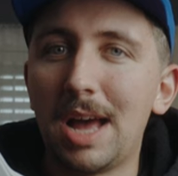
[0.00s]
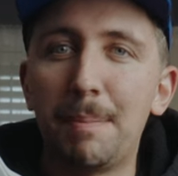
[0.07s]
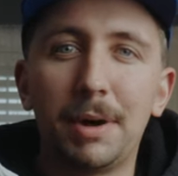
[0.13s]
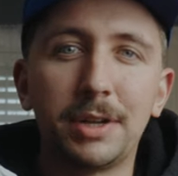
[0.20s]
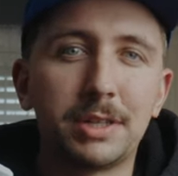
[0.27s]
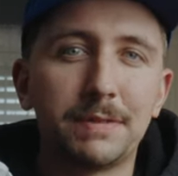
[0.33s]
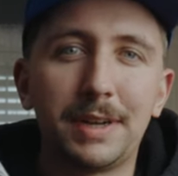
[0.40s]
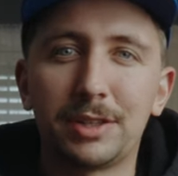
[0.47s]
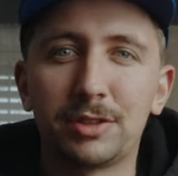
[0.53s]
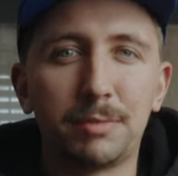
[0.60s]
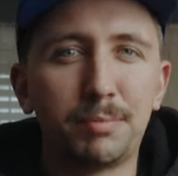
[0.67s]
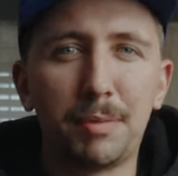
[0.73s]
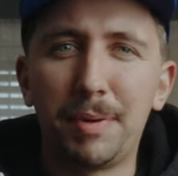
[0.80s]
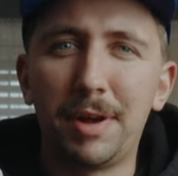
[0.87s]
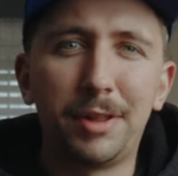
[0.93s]
a bunch of extra
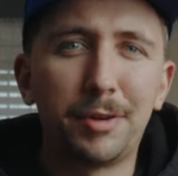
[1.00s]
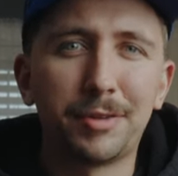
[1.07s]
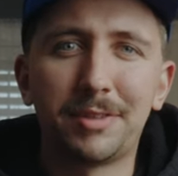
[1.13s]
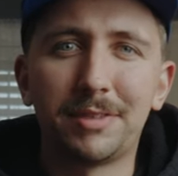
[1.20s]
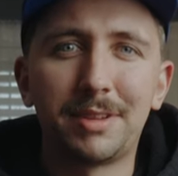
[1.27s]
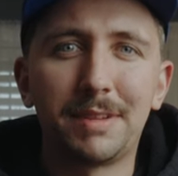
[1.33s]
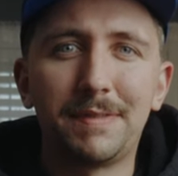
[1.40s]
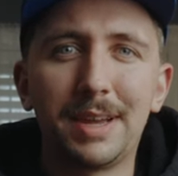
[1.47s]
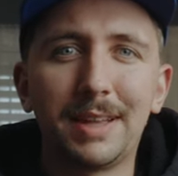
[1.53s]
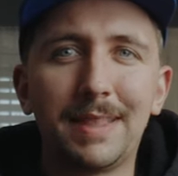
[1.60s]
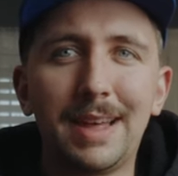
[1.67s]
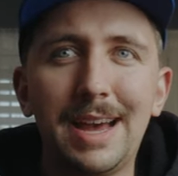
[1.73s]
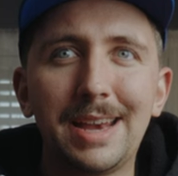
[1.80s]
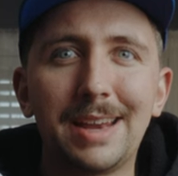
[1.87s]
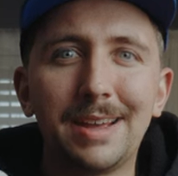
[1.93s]
propellers and stuff like
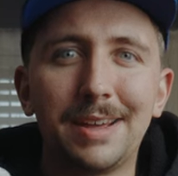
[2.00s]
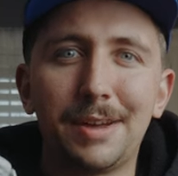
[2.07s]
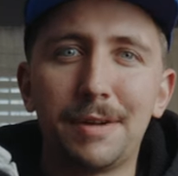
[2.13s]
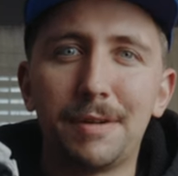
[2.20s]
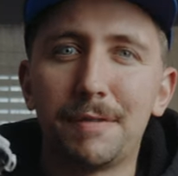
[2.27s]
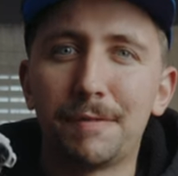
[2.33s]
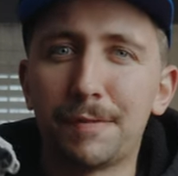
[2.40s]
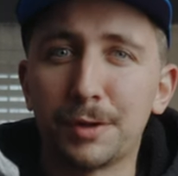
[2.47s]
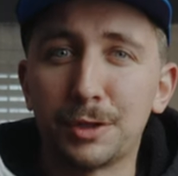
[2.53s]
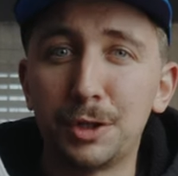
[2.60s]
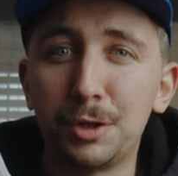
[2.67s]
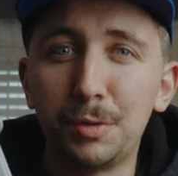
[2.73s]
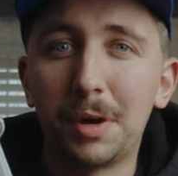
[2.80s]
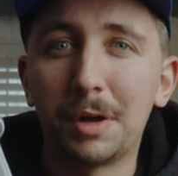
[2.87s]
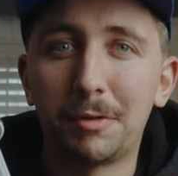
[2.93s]
that for
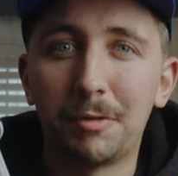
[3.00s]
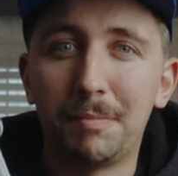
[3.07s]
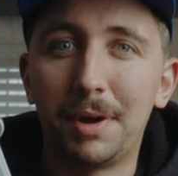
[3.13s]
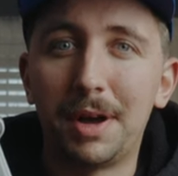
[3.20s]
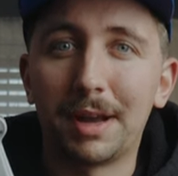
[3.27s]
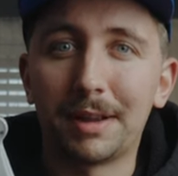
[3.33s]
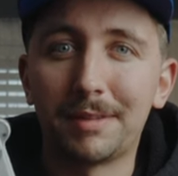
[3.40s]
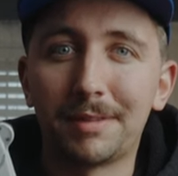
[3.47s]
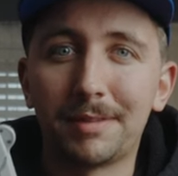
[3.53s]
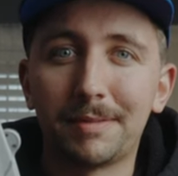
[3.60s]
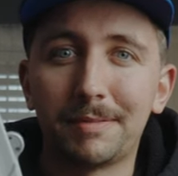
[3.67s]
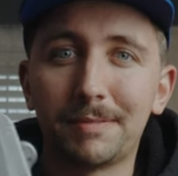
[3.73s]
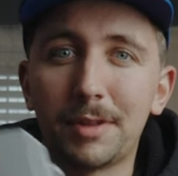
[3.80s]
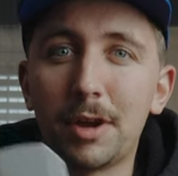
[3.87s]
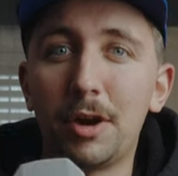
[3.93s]

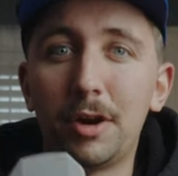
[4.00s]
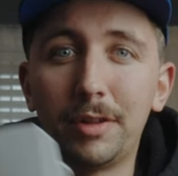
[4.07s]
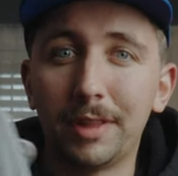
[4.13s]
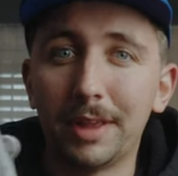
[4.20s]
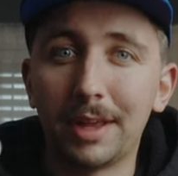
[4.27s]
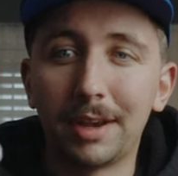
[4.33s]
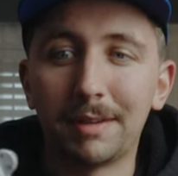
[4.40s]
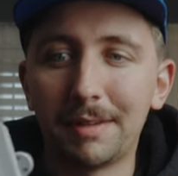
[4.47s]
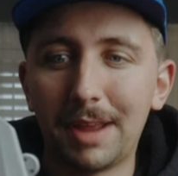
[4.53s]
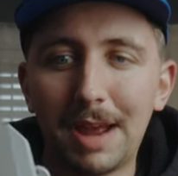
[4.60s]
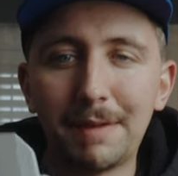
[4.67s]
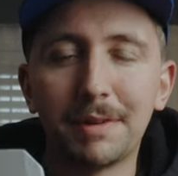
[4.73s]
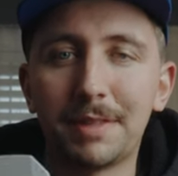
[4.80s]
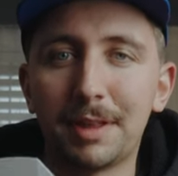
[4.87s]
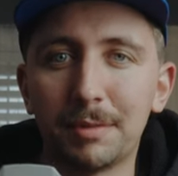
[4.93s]
$200 all in.
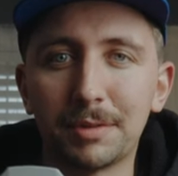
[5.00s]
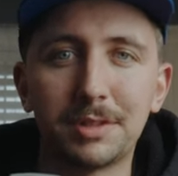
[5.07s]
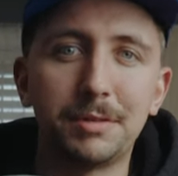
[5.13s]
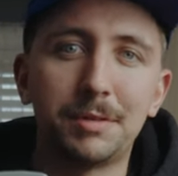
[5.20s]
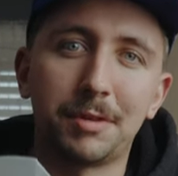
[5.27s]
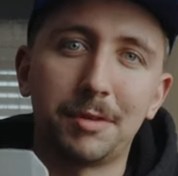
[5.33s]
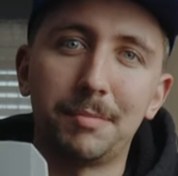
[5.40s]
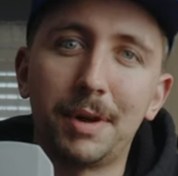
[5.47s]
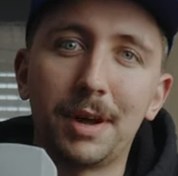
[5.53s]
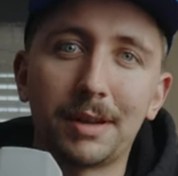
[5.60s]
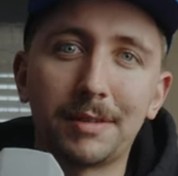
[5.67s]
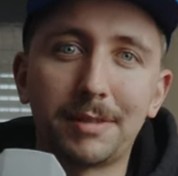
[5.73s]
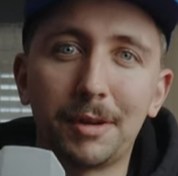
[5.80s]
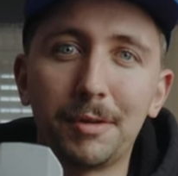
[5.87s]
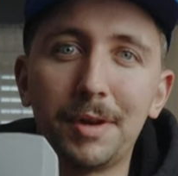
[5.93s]
Everything was
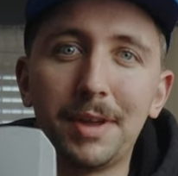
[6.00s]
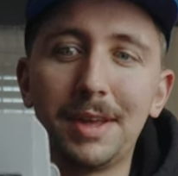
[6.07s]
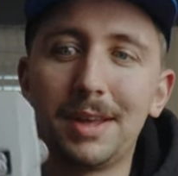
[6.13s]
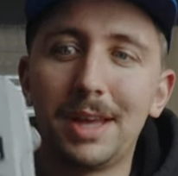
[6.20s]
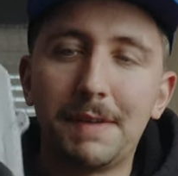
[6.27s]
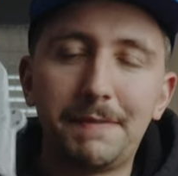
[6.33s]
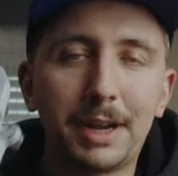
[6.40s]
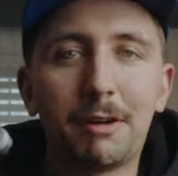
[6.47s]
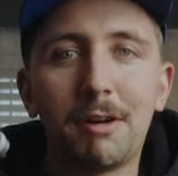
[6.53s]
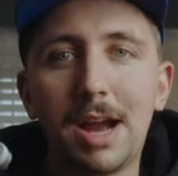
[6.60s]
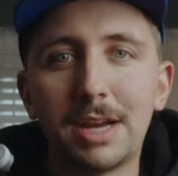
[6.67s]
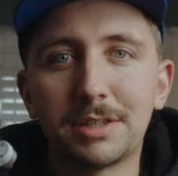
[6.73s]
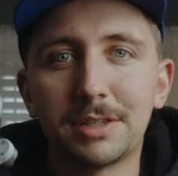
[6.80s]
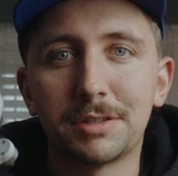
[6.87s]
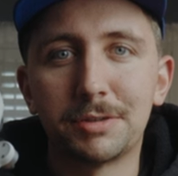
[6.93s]
$200. So if I
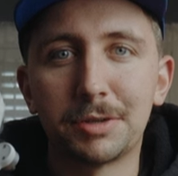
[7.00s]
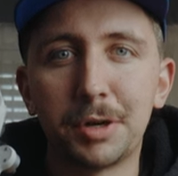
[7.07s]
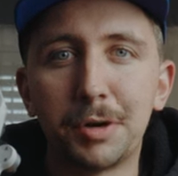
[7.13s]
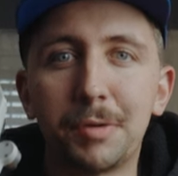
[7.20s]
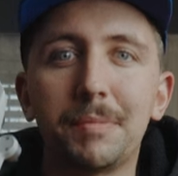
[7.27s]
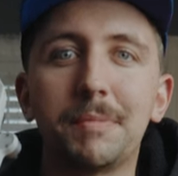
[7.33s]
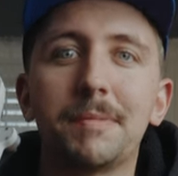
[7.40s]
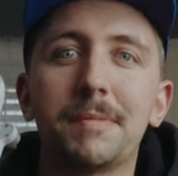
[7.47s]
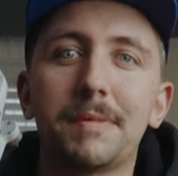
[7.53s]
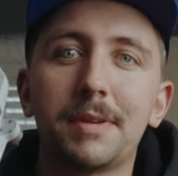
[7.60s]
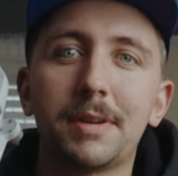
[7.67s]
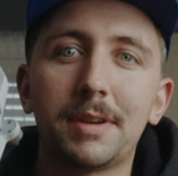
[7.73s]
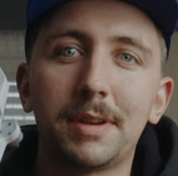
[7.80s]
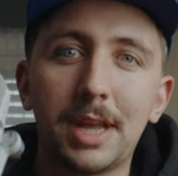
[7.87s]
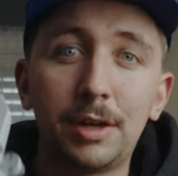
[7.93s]
crash this drone,
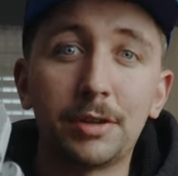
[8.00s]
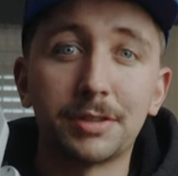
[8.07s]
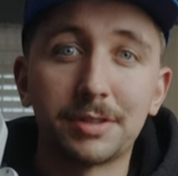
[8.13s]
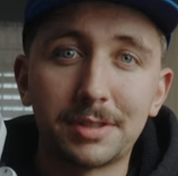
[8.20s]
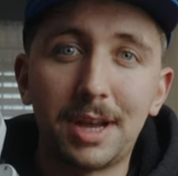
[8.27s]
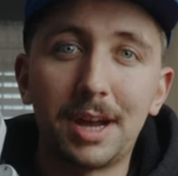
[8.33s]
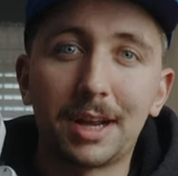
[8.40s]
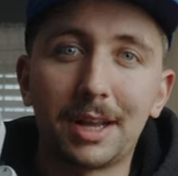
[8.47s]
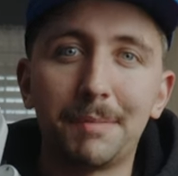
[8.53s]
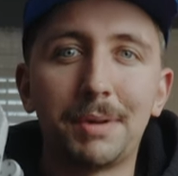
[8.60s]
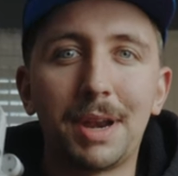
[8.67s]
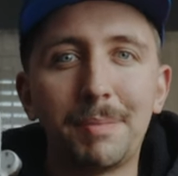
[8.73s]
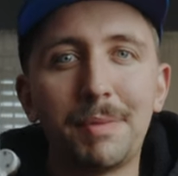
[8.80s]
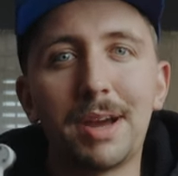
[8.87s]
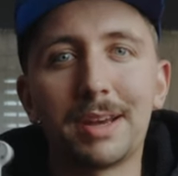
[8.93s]
it'll suck,
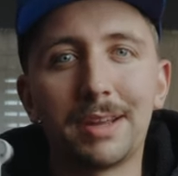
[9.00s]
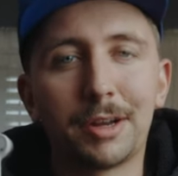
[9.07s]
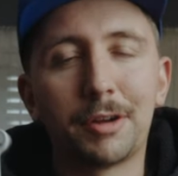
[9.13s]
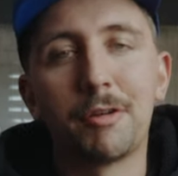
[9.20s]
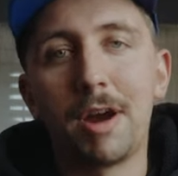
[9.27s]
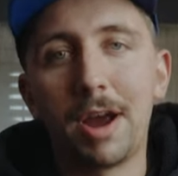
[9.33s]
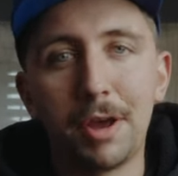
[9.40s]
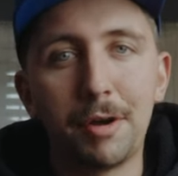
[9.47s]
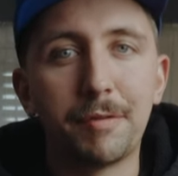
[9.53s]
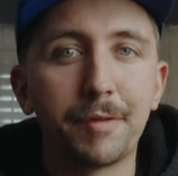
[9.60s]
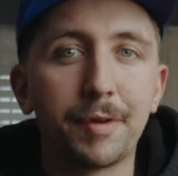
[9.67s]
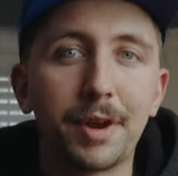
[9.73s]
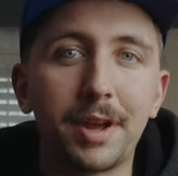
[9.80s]
but I'm not gonna cry over